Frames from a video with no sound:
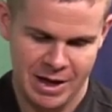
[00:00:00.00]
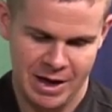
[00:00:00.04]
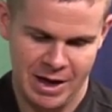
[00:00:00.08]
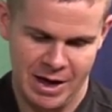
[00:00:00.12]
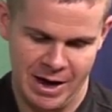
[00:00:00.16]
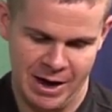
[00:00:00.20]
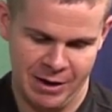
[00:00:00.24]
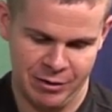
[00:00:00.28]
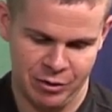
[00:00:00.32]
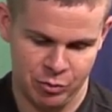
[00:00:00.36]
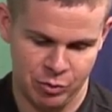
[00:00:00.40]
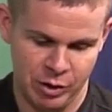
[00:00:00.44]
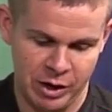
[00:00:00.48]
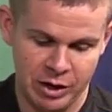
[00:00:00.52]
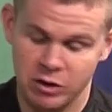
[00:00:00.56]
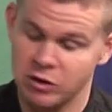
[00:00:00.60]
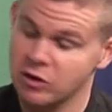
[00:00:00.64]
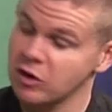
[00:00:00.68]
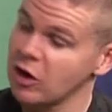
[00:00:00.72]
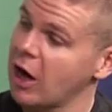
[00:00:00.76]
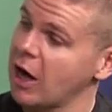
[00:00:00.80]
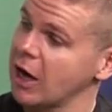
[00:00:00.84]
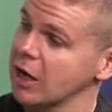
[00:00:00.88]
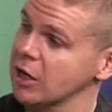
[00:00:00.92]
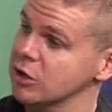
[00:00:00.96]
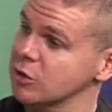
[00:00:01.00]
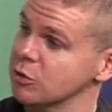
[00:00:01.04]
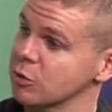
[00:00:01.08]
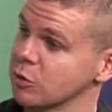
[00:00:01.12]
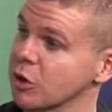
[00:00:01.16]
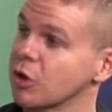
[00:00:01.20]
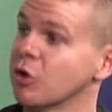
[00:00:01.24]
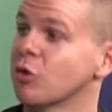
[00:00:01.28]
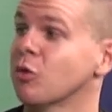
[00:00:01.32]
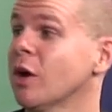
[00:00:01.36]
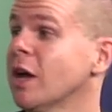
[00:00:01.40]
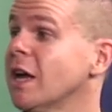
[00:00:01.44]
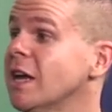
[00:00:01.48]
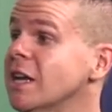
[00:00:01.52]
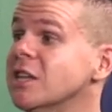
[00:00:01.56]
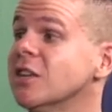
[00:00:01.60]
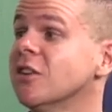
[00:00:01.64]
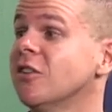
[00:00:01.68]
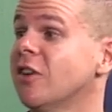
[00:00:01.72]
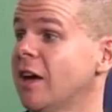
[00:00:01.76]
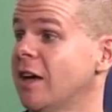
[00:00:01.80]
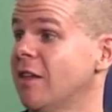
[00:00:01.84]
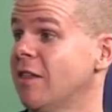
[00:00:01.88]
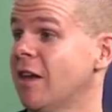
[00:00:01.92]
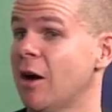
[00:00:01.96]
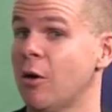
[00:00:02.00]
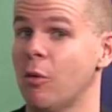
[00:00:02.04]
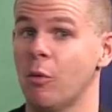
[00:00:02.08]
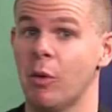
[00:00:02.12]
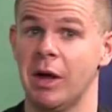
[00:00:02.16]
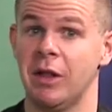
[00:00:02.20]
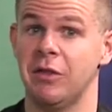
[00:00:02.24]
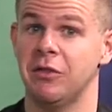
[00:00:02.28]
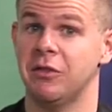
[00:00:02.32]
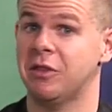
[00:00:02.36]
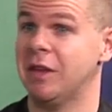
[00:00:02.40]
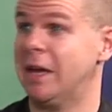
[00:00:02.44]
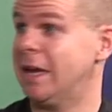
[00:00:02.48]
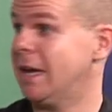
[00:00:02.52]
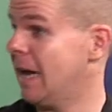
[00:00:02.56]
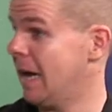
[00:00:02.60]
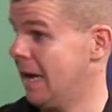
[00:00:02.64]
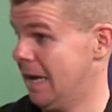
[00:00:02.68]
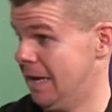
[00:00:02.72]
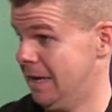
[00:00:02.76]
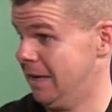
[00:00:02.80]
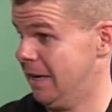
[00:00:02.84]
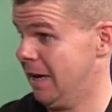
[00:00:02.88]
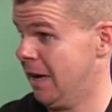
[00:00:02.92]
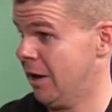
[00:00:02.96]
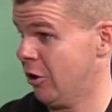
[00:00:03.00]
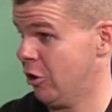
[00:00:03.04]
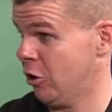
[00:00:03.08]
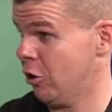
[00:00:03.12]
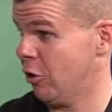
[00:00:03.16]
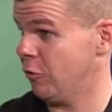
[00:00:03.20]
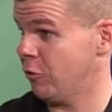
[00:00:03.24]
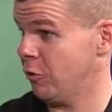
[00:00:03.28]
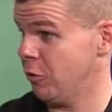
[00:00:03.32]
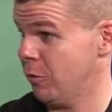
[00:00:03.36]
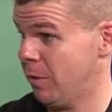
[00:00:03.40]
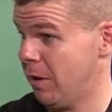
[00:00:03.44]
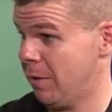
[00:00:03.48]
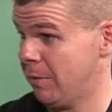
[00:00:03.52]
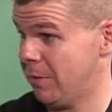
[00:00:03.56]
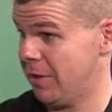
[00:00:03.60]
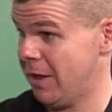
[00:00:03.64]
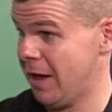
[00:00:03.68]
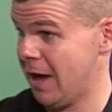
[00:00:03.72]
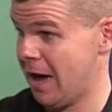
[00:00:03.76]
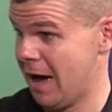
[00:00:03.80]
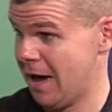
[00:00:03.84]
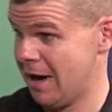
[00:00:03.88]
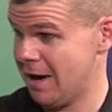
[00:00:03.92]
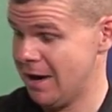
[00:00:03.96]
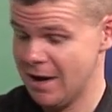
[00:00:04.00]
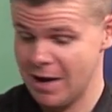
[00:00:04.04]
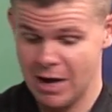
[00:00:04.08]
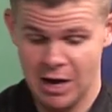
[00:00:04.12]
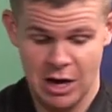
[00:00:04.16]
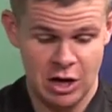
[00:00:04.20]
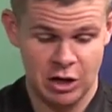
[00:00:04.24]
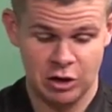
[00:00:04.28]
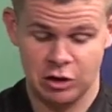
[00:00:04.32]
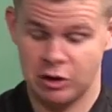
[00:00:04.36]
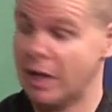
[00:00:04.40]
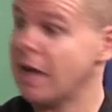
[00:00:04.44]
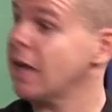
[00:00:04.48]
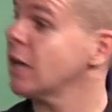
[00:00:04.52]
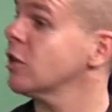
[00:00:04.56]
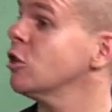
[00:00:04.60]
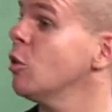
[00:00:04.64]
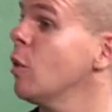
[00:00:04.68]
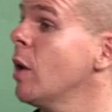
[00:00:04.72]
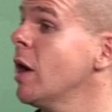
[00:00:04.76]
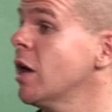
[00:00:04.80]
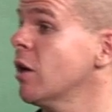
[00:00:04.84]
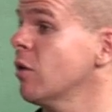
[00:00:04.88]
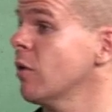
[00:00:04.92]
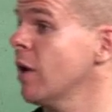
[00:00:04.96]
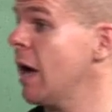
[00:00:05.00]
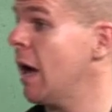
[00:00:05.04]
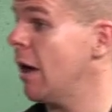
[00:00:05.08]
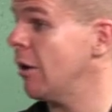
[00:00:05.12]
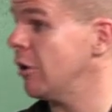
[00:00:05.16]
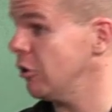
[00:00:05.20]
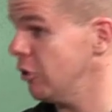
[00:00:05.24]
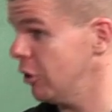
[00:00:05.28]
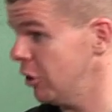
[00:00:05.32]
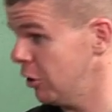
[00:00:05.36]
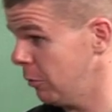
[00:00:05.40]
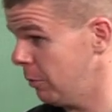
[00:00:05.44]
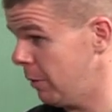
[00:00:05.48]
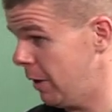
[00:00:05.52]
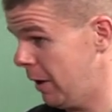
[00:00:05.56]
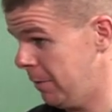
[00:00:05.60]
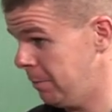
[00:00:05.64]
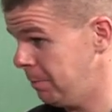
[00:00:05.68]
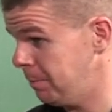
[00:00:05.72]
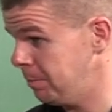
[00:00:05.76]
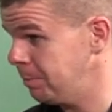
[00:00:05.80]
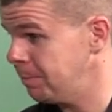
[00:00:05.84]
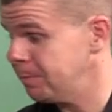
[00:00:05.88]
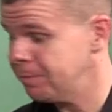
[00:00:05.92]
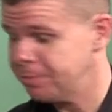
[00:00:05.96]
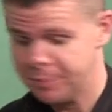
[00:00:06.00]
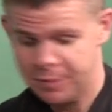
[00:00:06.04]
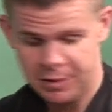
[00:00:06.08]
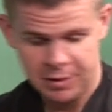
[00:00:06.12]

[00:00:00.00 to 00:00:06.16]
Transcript: And the Red Sox were in a rain delay that Wednesday night. I don't know if you remember that. Yeah, I do, yeah. So they had to wait around a little bit. Mm-hmm.